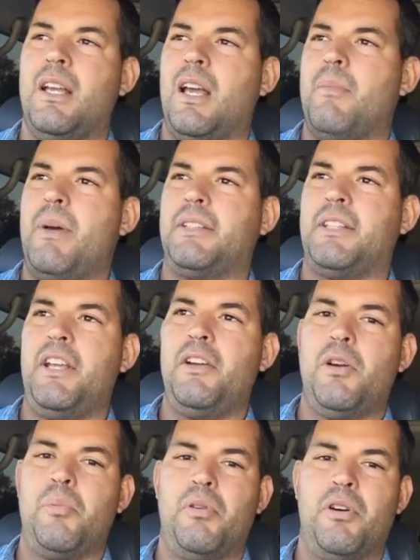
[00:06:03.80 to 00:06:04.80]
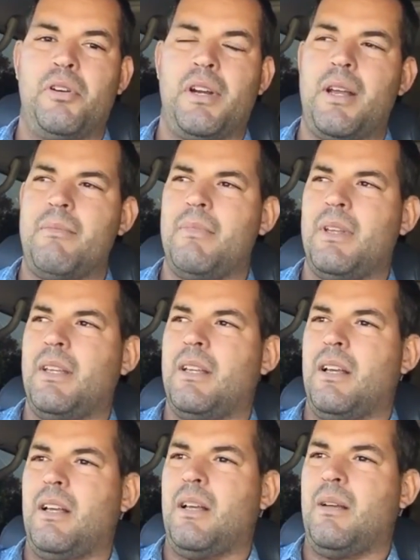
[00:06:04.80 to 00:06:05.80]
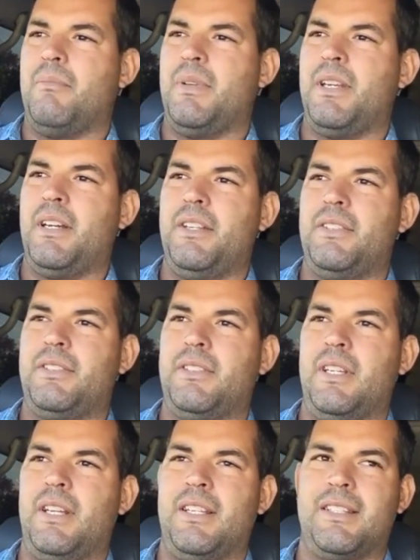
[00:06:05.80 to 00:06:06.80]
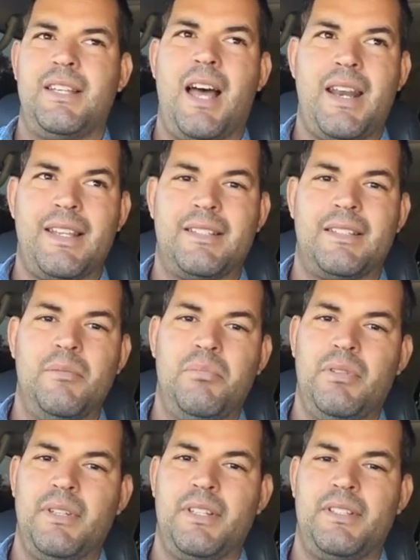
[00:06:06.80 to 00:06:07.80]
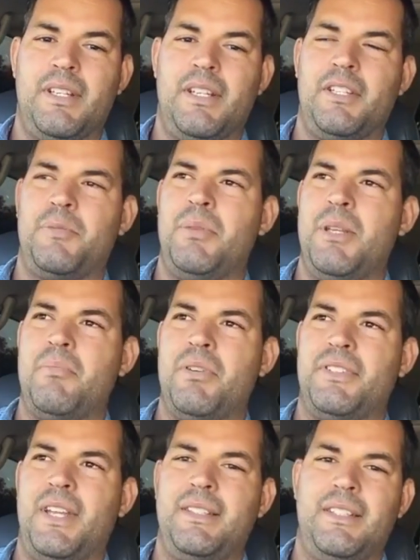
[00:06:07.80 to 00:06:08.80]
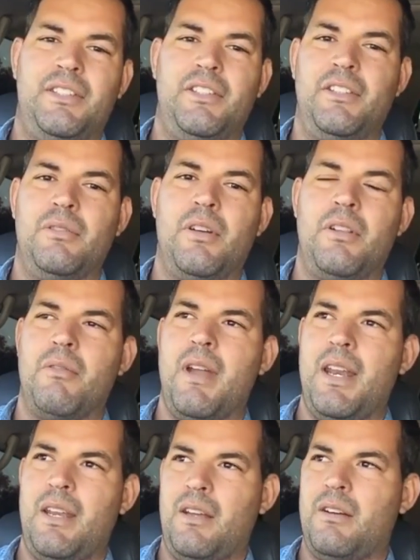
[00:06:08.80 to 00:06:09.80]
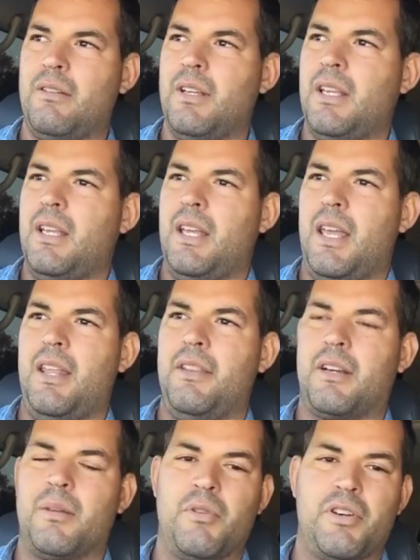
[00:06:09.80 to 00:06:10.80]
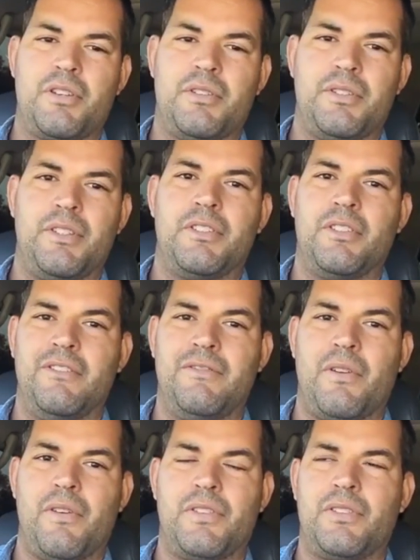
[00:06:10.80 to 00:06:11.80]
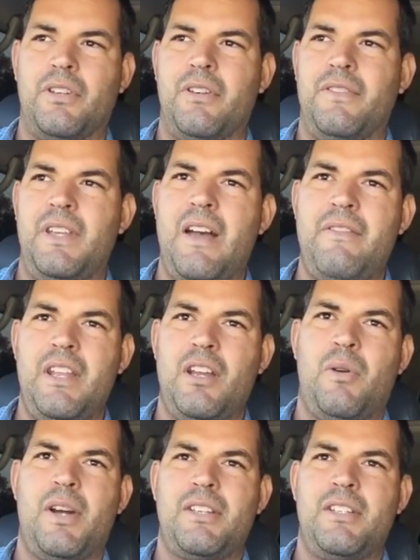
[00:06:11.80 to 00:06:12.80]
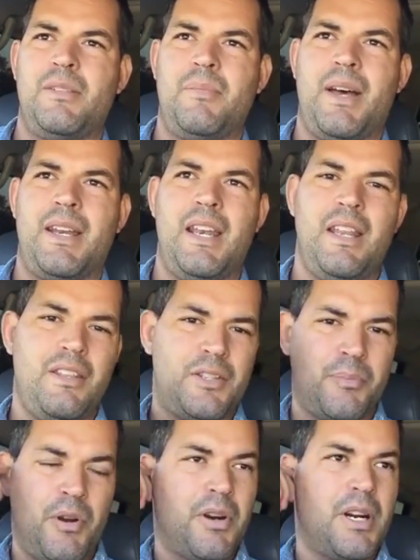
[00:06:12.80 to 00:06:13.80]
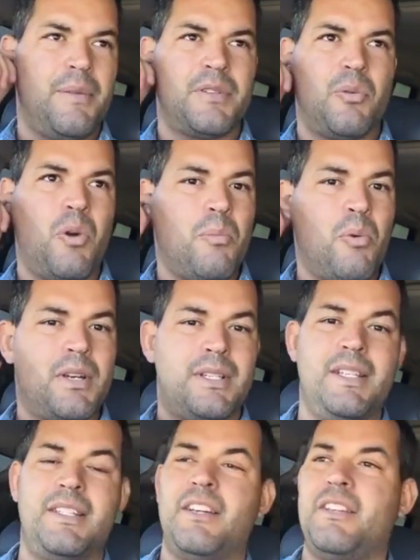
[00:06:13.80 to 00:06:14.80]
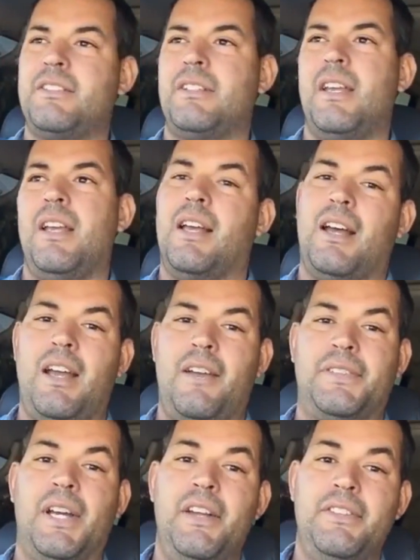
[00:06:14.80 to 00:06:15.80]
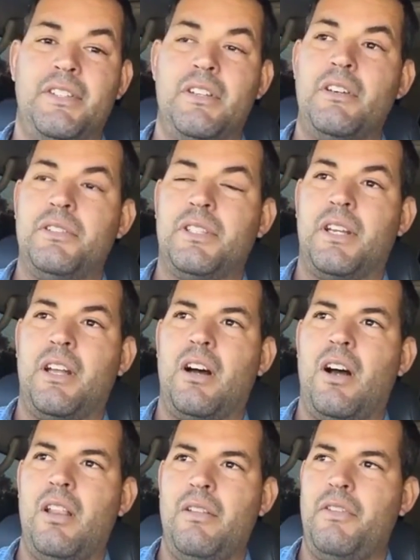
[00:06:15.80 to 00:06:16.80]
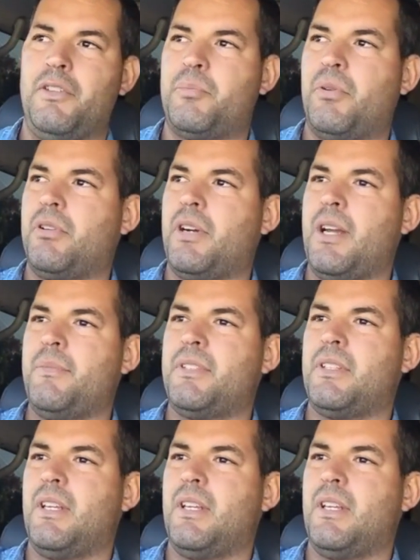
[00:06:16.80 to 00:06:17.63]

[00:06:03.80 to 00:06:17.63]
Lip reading: about the HERO program, because it is not as simple as it is being presented to you on the radio and in the commercials and so forth. So if you have any questions about any of these programs or want more details, I have tons of notes on all of those programs.